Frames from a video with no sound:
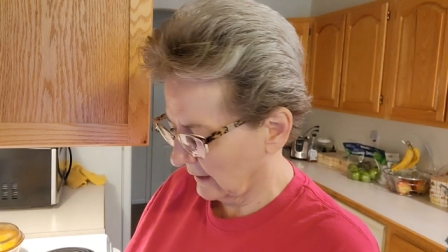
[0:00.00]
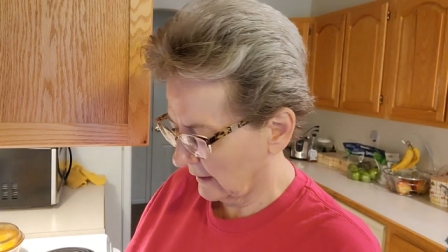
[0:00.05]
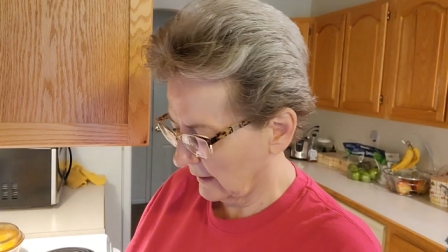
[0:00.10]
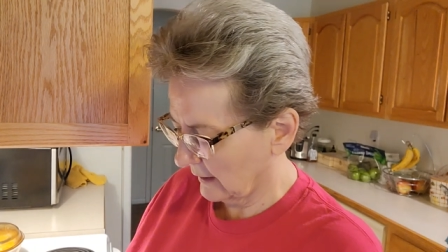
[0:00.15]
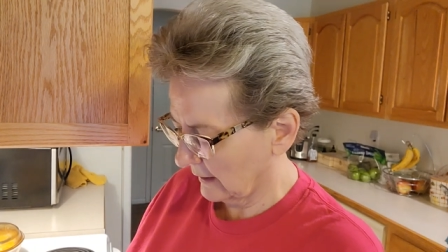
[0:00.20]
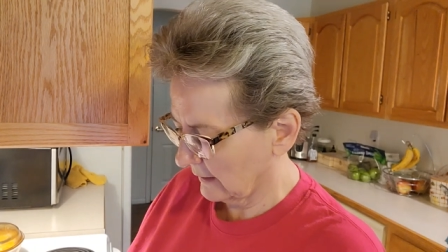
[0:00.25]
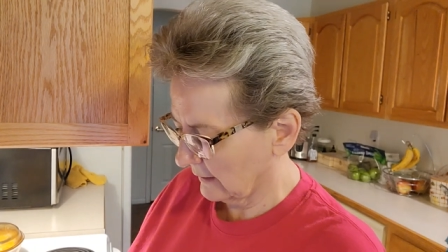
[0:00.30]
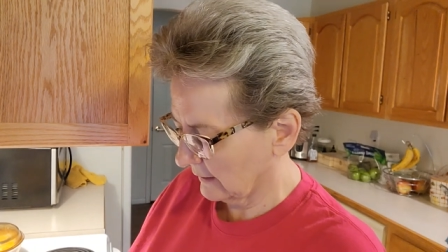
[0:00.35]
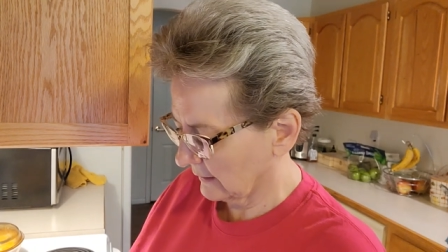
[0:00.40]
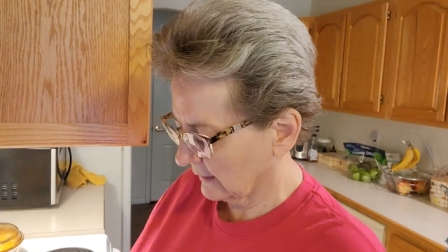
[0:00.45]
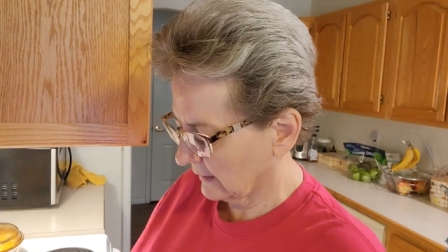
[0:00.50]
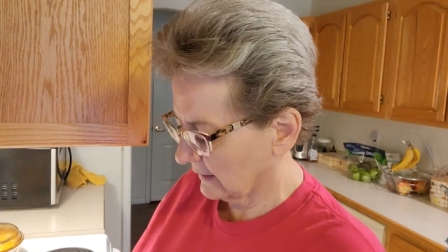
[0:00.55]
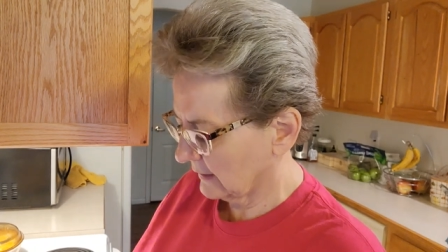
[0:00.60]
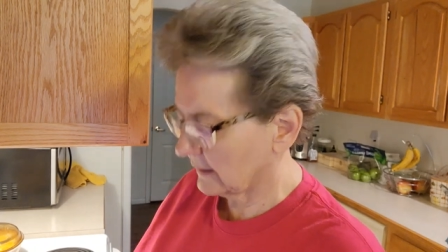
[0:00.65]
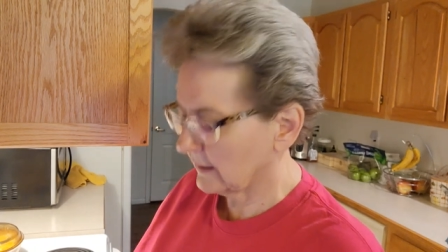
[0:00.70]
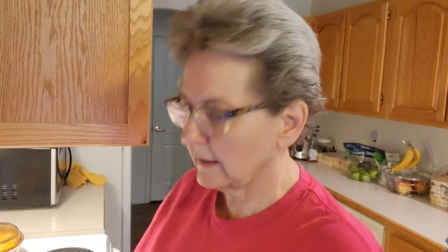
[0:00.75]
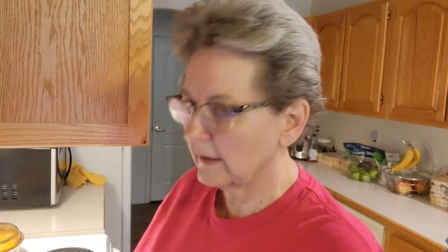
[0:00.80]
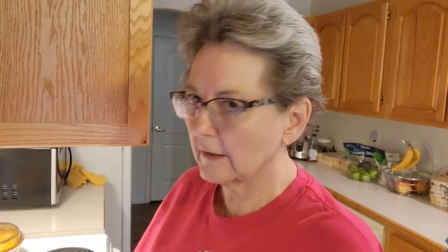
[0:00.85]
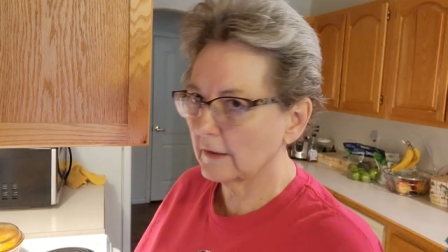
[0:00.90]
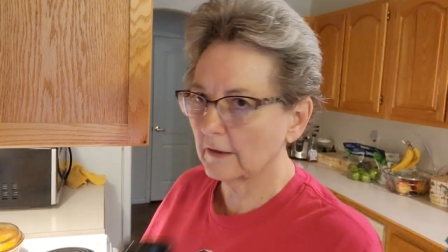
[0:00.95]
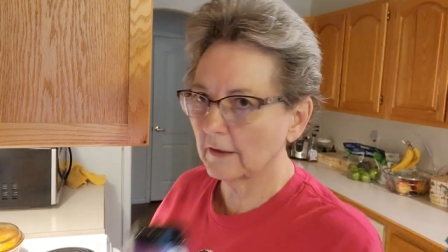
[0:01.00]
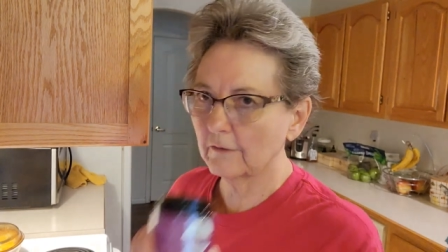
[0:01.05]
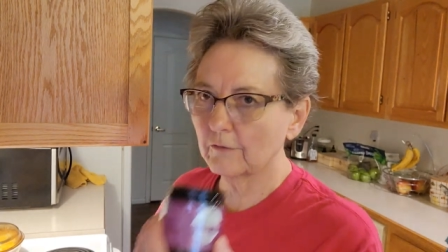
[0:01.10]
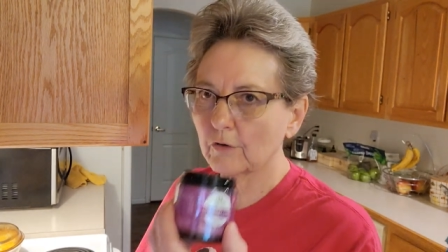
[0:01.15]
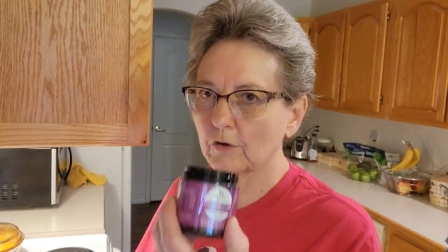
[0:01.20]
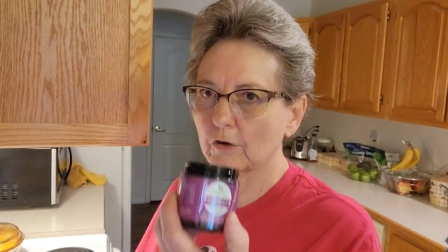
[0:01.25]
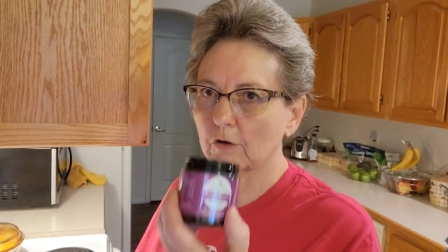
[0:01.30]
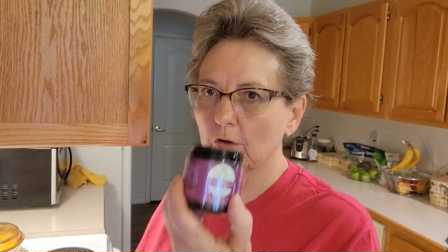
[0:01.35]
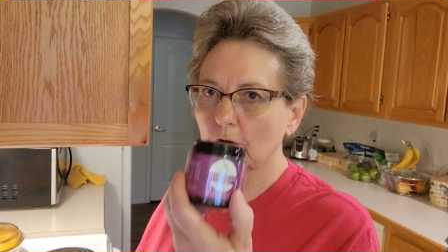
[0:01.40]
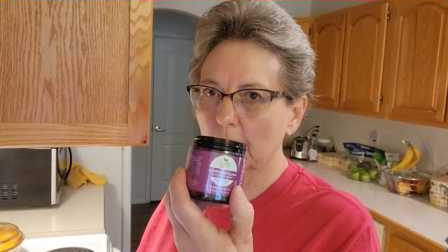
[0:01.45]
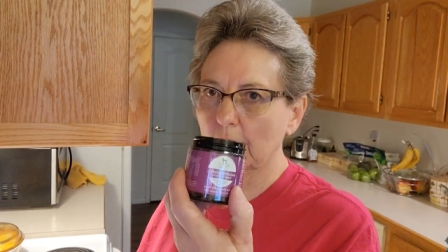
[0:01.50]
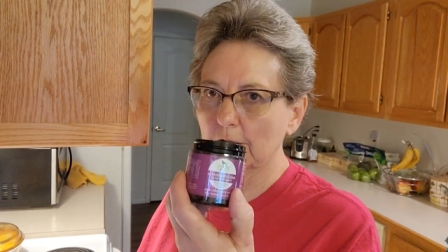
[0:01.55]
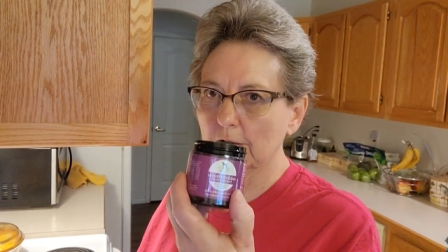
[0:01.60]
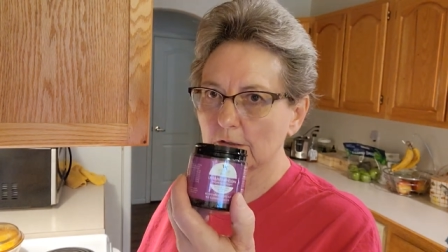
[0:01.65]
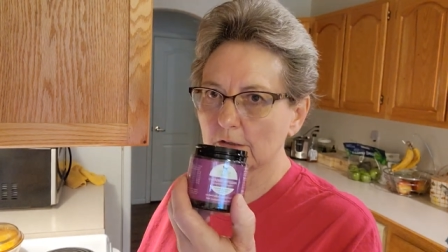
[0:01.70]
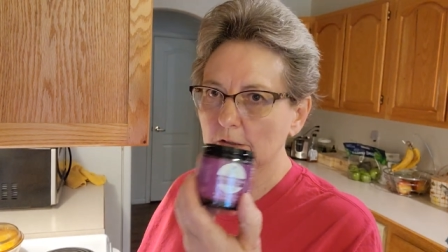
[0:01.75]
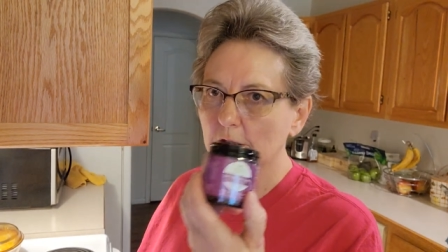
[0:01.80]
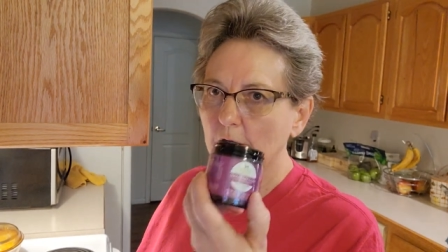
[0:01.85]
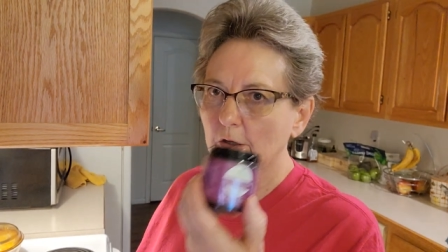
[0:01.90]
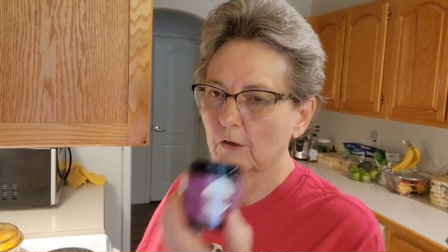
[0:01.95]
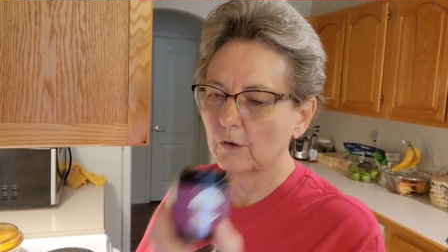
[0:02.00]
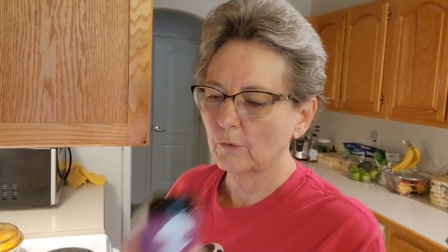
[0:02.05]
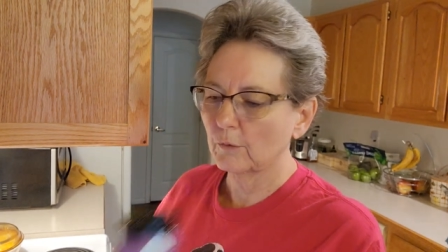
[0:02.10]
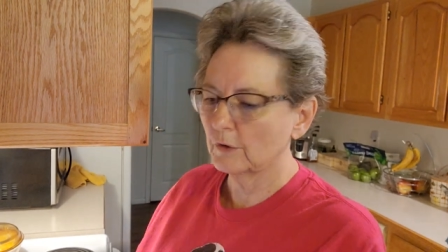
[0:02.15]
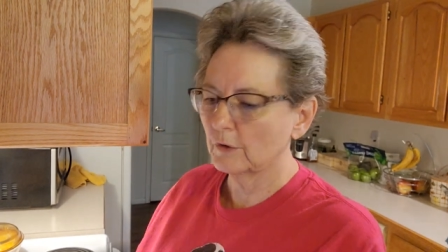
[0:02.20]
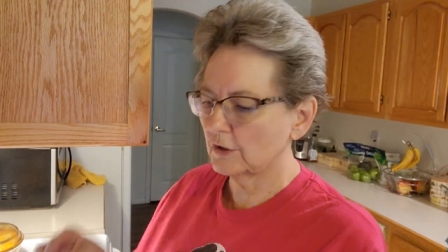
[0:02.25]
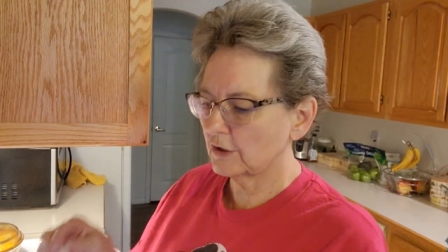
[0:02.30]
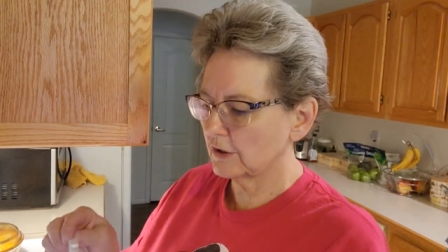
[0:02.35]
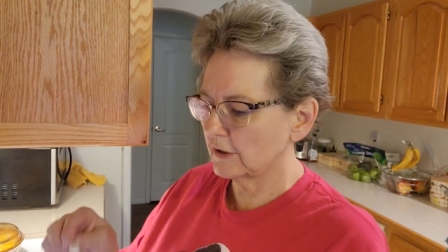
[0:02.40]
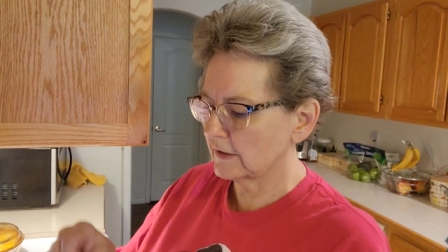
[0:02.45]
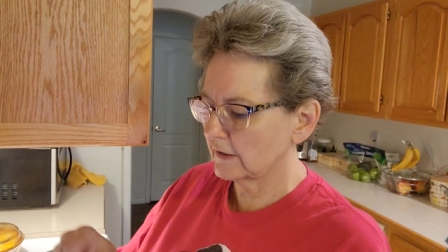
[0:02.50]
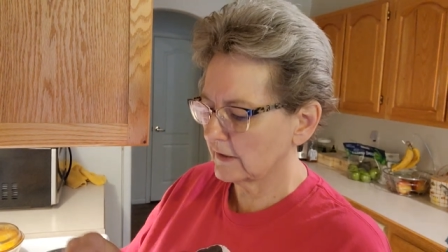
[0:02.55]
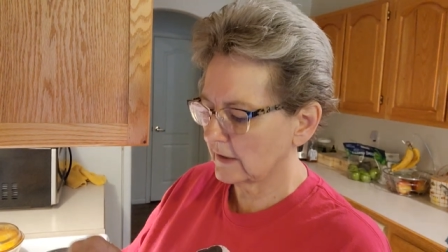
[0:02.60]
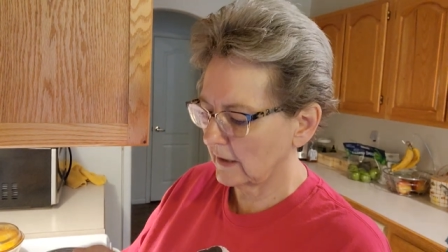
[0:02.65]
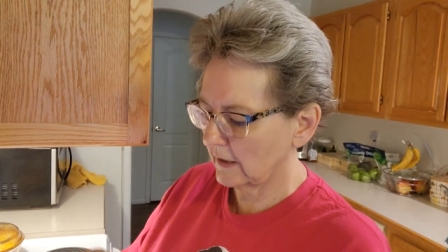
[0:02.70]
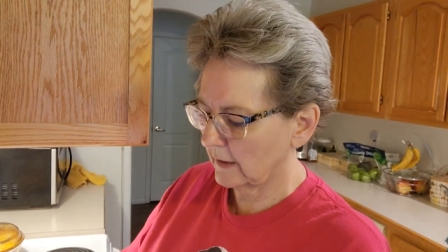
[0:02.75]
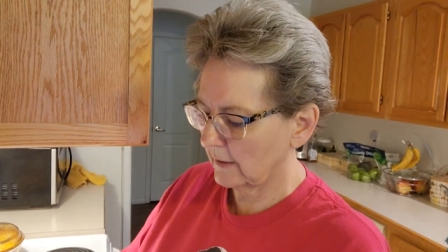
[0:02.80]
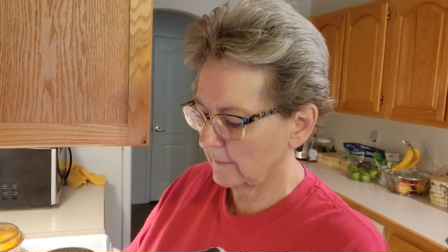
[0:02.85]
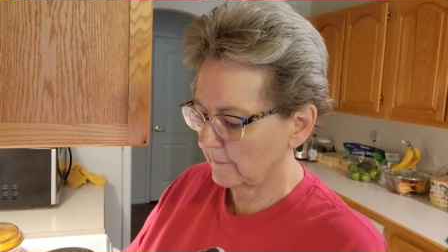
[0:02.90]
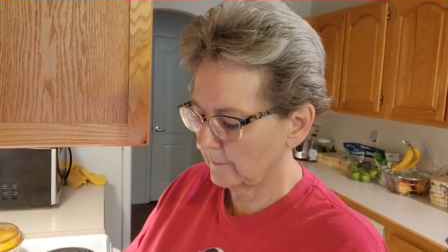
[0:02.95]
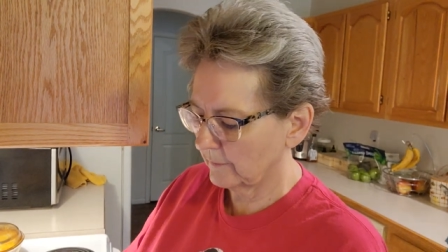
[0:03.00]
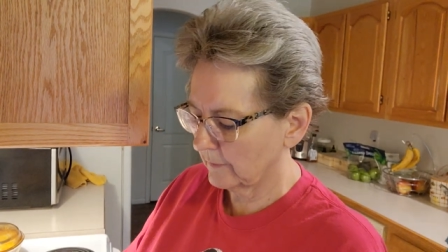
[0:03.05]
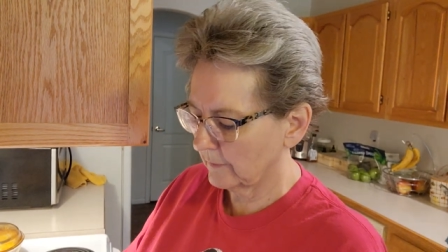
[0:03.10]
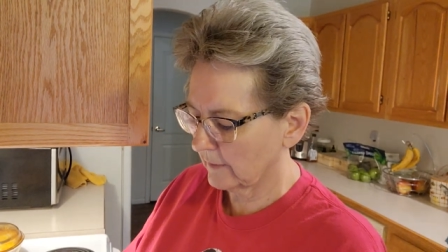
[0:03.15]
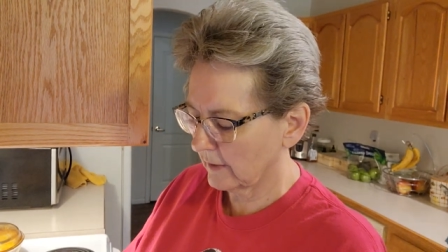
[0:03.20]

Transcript: uh, kidney and liver cleanse which is um,